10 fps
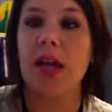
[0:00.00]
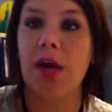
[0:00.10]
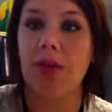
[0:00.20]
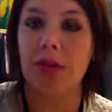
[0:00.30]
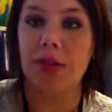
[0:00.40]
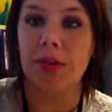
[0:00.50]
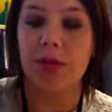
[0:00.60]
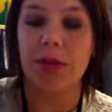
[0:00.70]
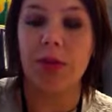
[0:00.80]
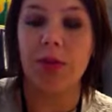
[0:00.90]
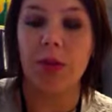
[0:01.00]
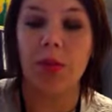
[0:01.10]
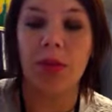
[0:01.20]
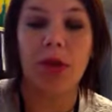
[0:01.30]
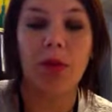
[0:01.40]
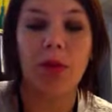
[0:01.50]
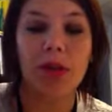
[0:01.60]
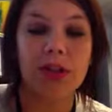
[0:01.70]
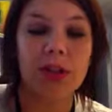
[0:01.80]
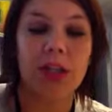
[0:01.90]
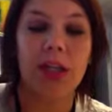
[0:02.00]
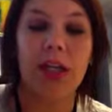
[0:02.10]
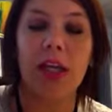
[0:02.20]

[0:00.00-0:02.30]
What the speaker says: Howard used appropriate questioning and